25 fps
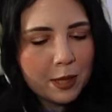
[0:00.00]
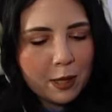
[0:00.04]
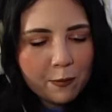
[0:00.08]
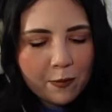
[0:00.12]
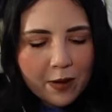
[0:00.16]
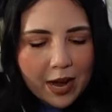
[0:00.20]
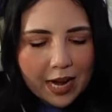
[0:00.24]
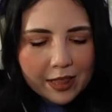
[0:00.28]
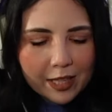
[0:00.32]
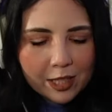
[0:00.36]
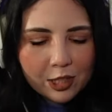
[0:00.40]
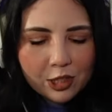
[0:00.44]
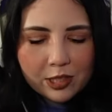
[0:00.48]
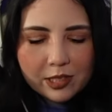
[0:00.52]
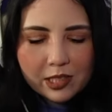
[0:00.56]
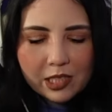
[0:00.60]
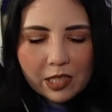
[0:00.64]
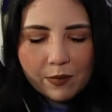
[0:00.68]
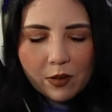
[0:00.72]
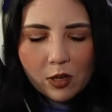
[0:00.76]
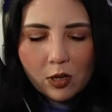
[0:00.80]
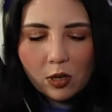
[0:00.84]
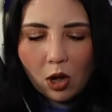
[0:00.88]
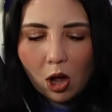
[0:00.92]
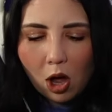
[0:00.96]
the fact that she's
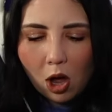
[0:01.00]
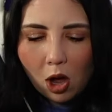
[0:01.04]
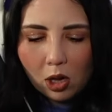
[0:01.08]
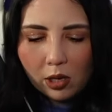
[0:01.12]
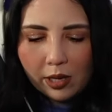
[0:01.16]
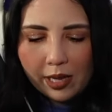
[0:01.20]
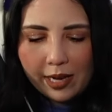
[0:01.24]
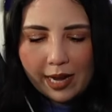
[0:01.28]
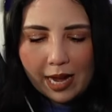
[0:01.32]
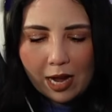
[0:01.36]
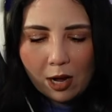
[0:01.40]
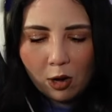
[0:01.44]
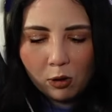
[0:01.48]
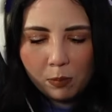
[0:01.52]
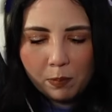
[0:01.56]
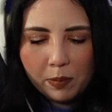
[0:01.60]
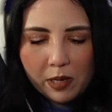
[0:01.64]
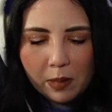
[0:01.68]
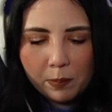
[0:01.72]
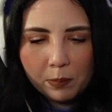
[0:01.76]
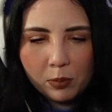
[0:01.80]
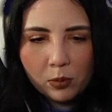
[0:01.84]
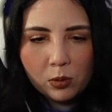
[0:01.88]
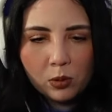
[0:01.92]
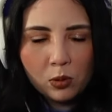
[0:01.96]
even calling out
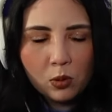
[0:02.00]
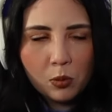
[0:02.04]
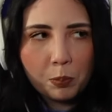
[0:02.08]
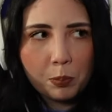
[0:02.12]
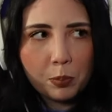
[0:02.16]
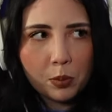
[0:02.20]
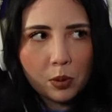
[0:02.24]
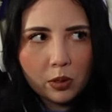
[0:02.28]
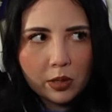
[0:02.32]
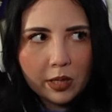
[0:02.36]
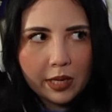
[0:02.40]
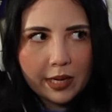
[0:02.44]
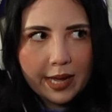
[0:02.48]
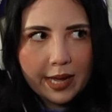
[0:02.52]
people who book a